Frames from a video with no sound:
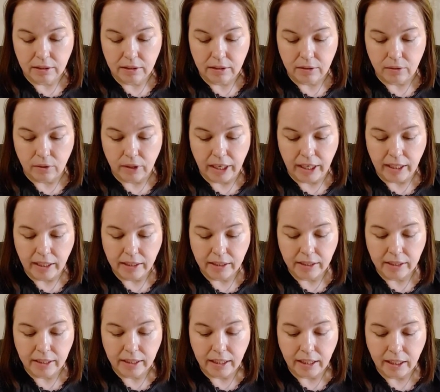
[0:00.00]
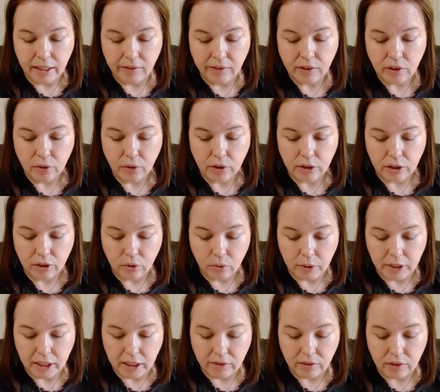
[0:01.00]
Right? King of Swords,
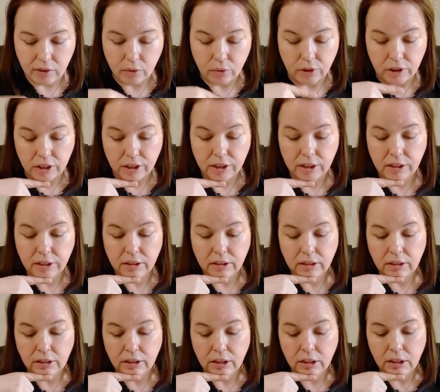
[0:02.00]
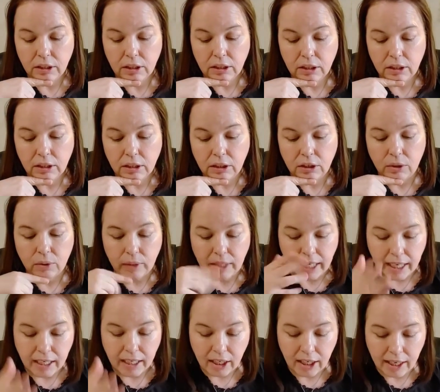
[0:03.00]
Queen of Swords. You
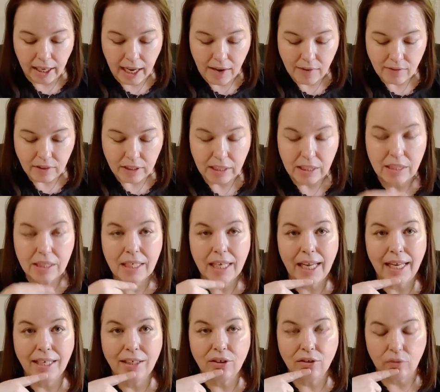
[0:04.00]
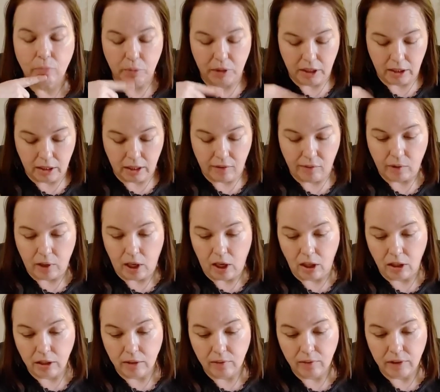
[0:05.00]
cannot have the entanglement of
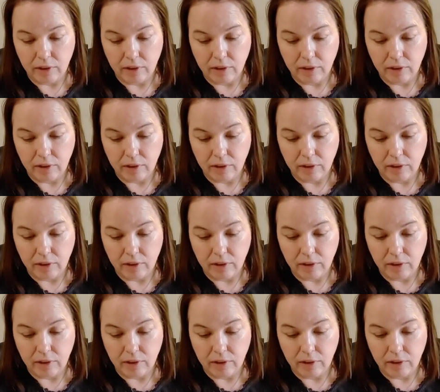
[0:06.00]
all of